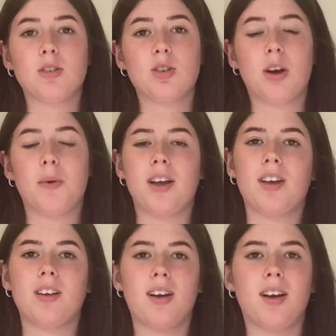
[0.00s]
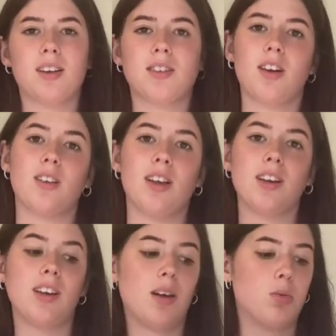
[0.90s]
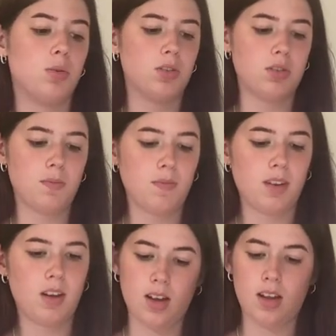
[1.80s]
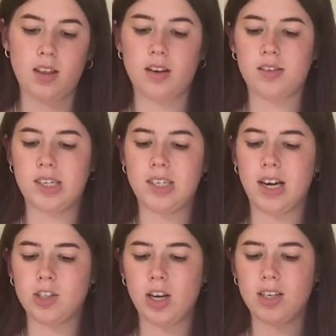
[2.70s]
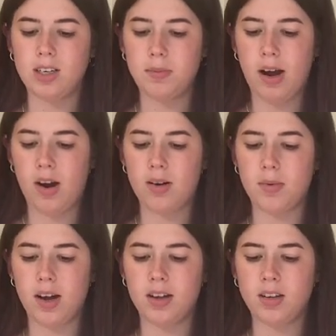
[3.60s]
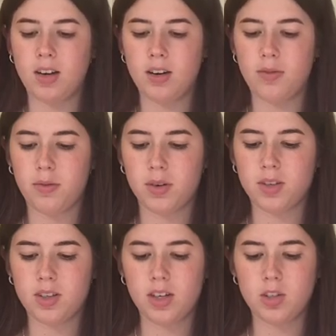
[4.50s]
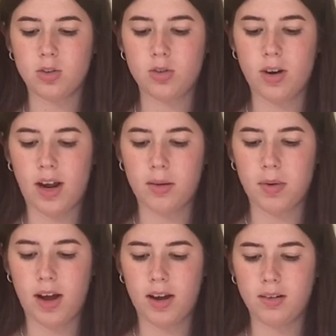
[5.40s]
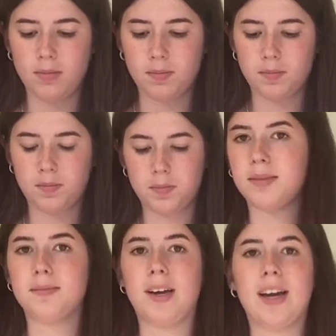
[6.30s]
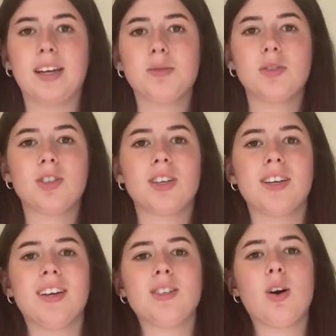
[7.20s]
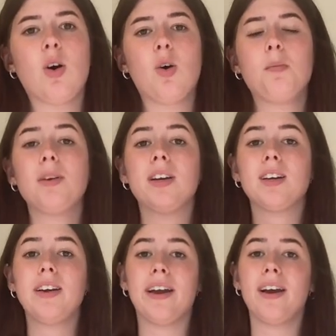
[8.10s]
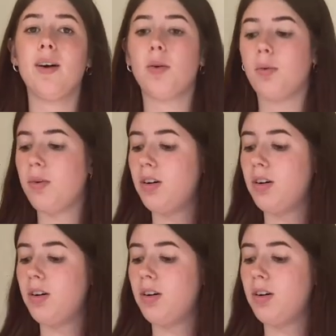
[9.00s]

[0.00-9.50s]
so that way it can connect to like lightning cables. There's a Touch ID power button and a Force Touch trackpad. I guess we're just gonna get to opening now.